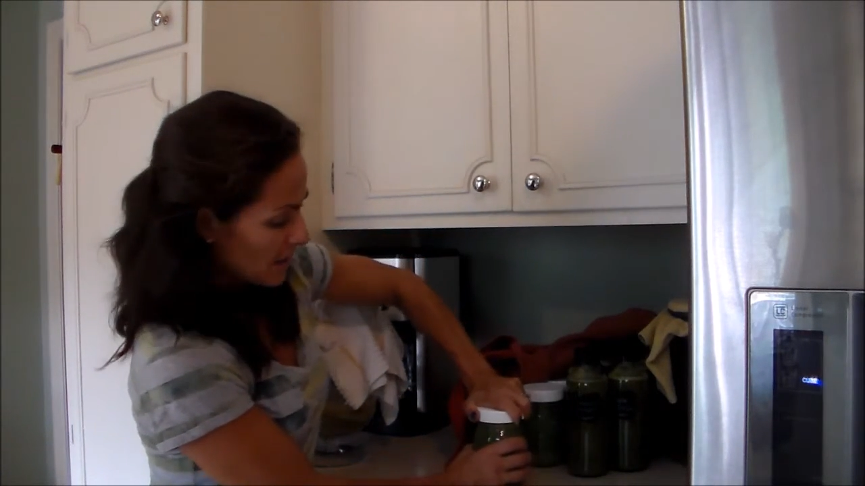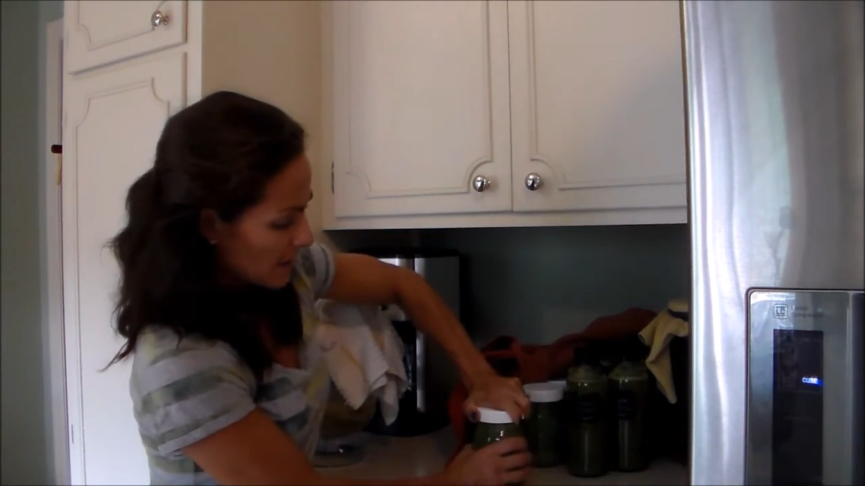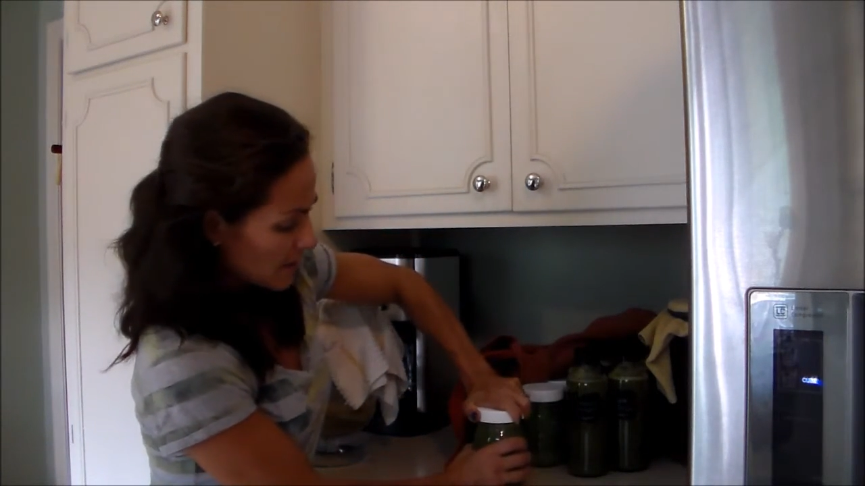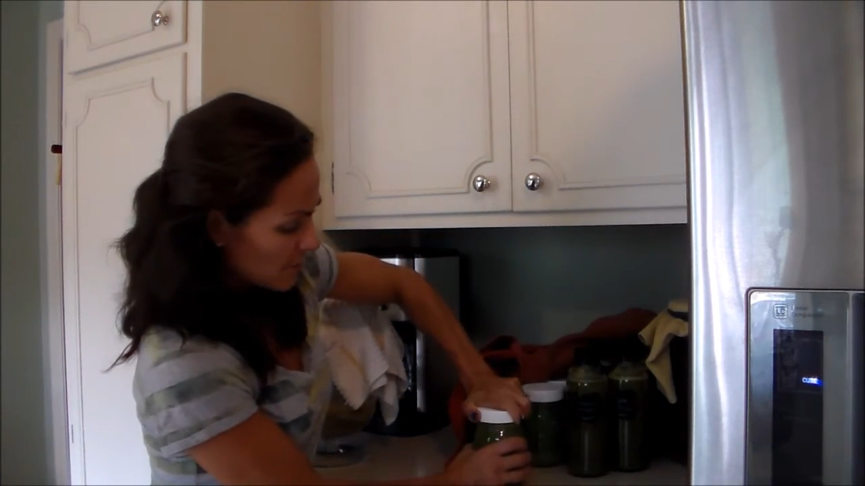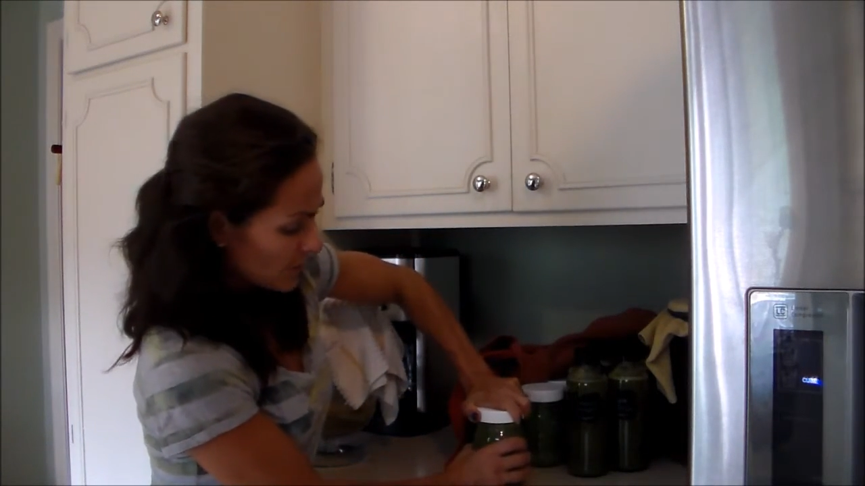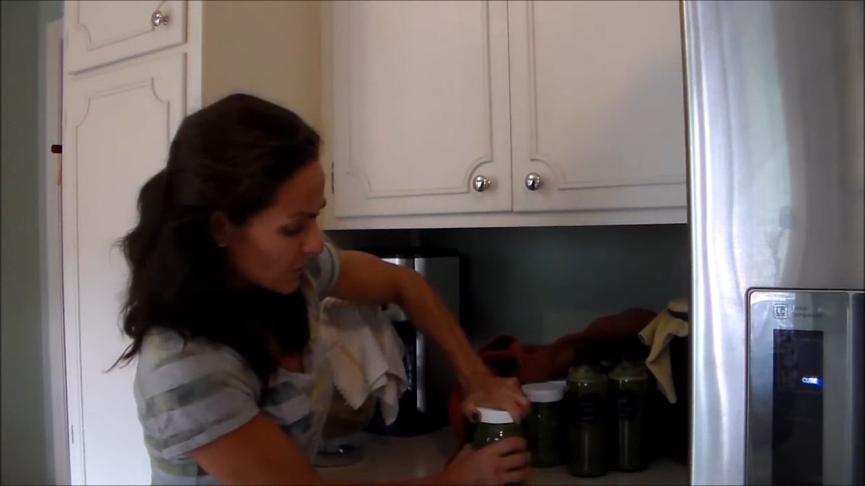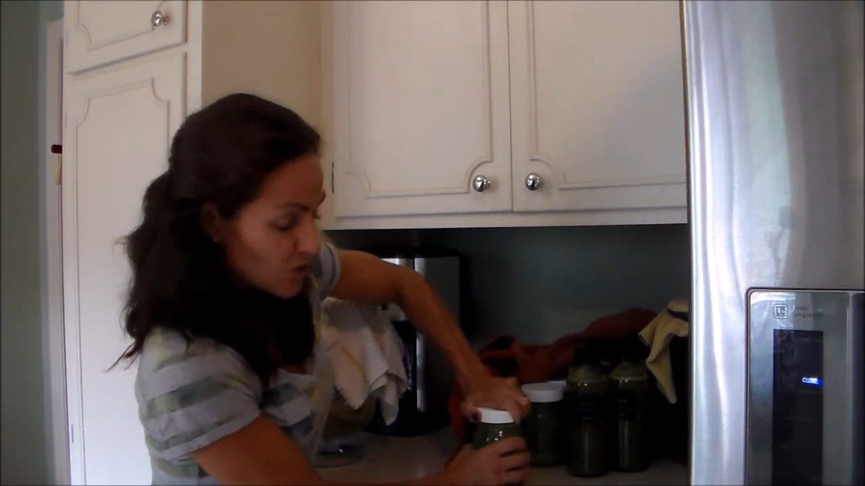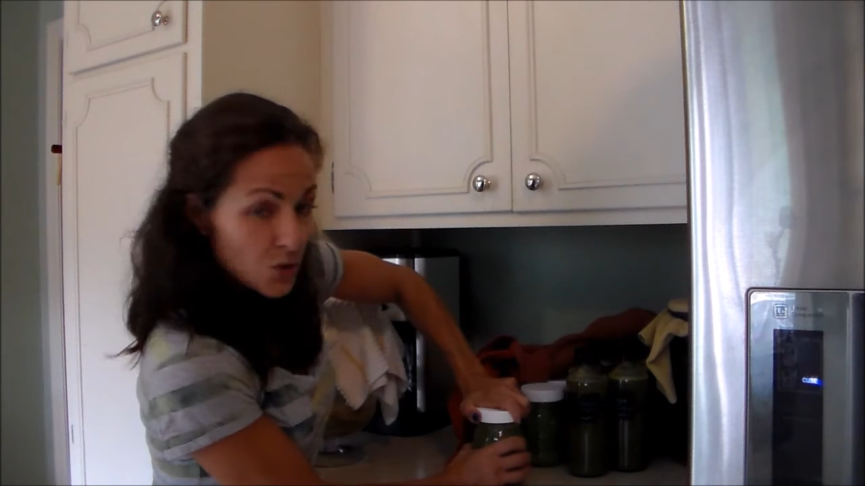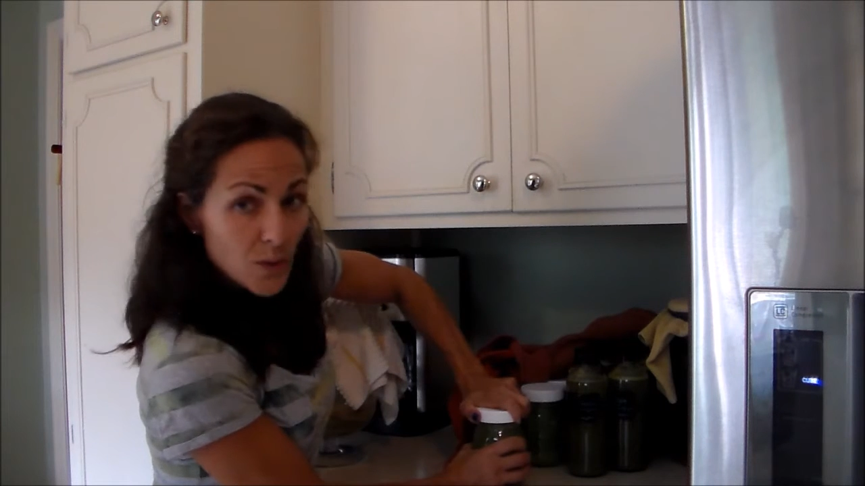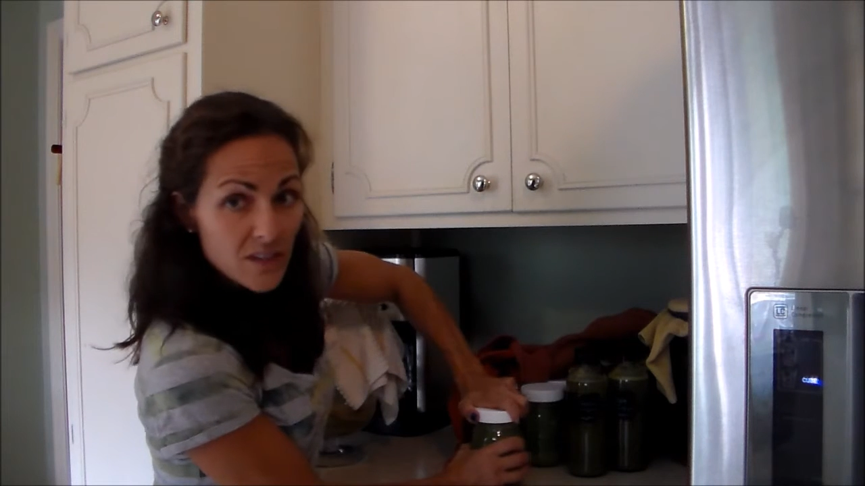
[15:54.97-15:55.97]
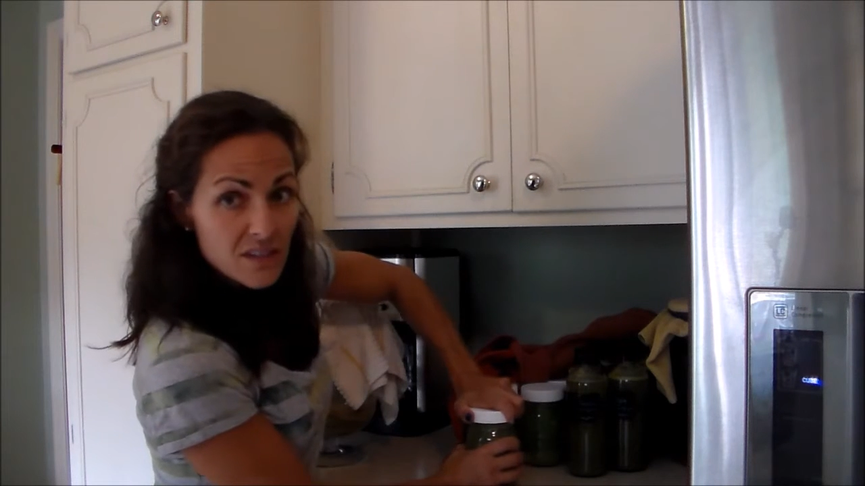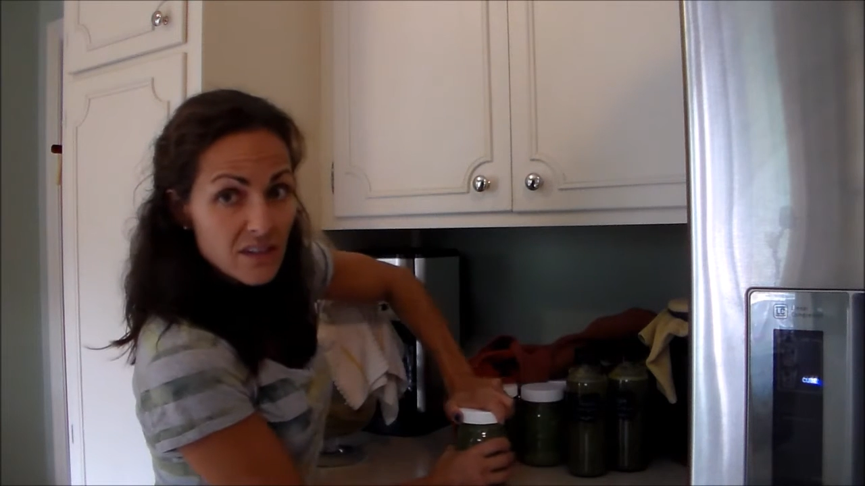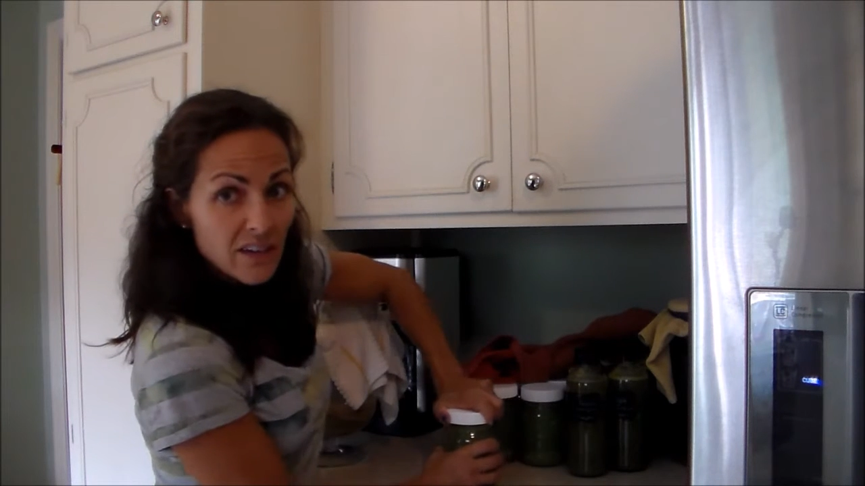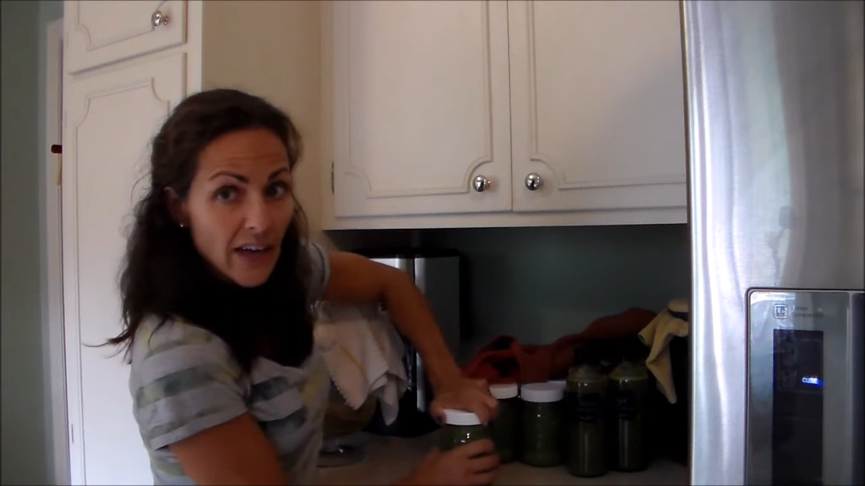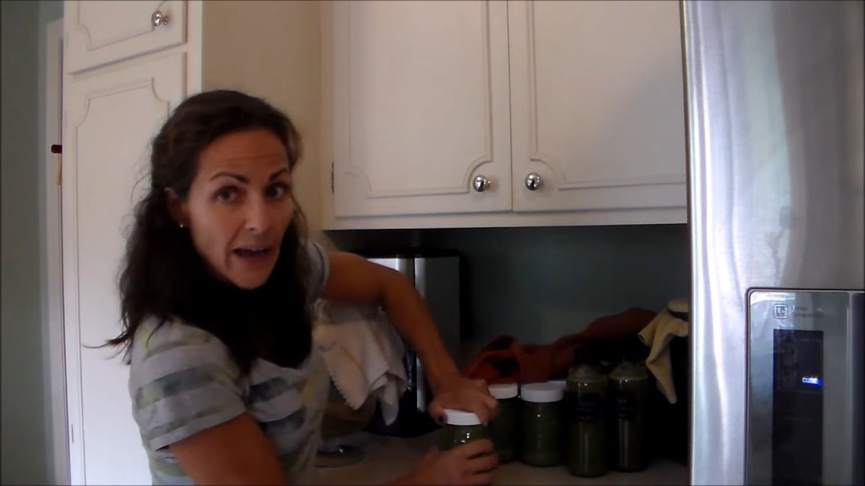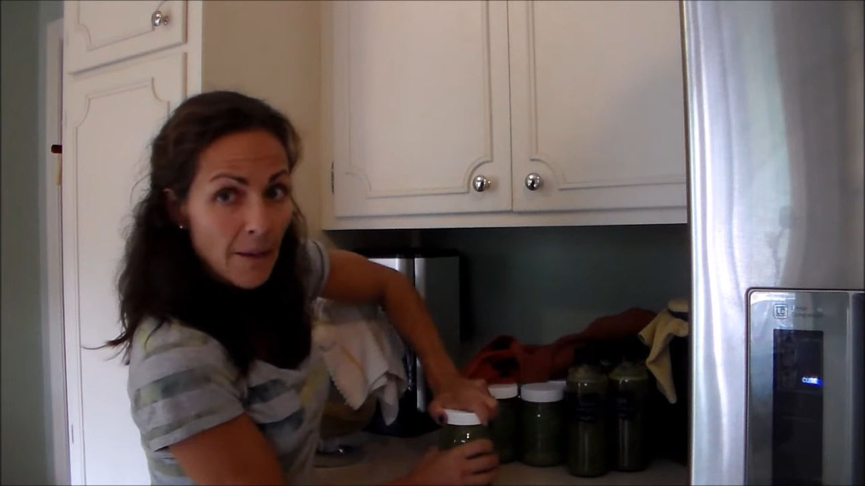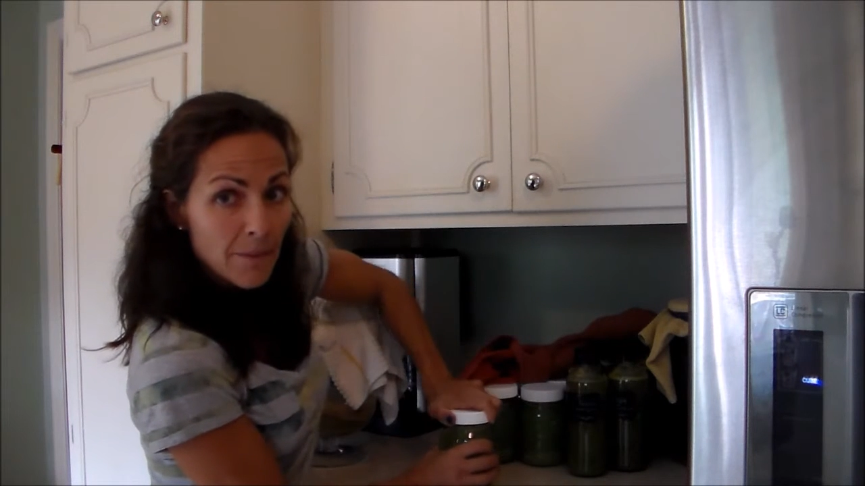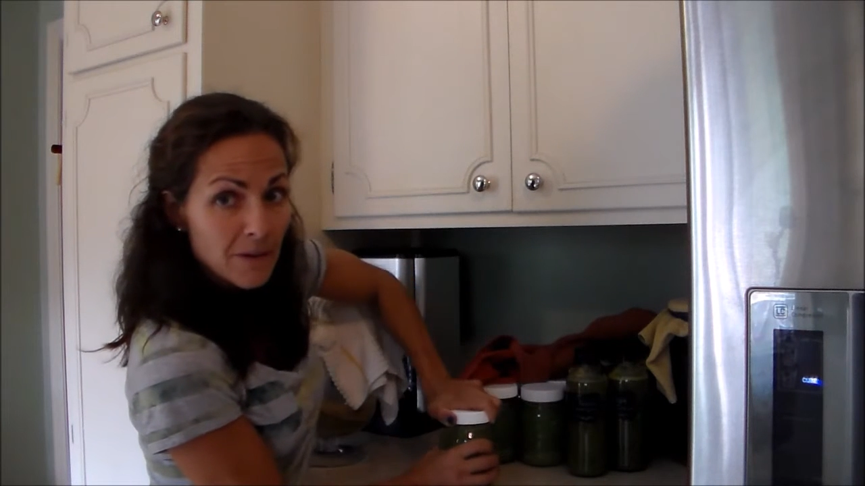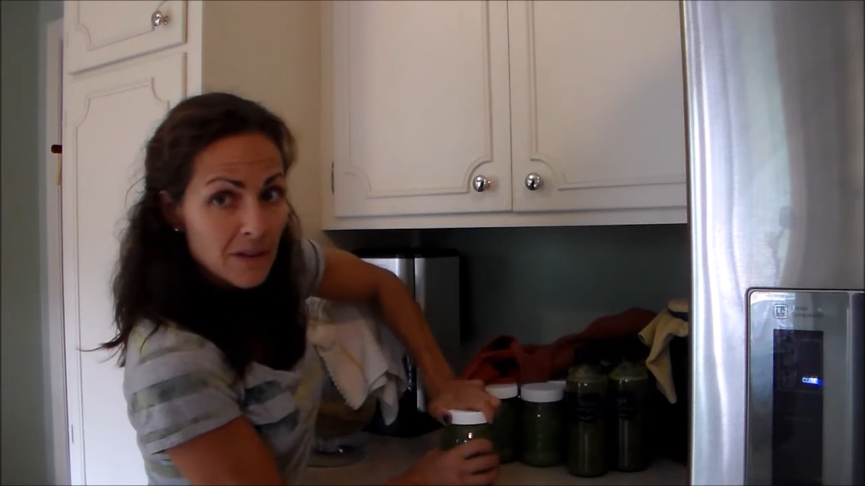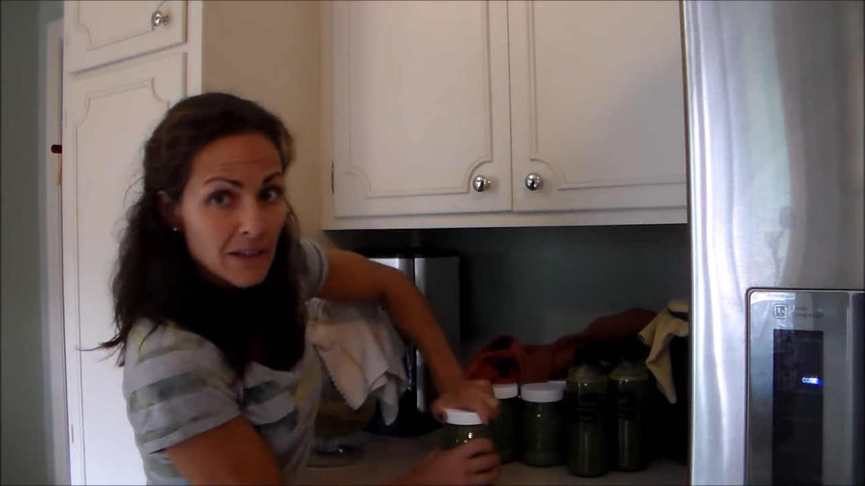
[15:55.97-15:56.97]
and give them a little twist of the cap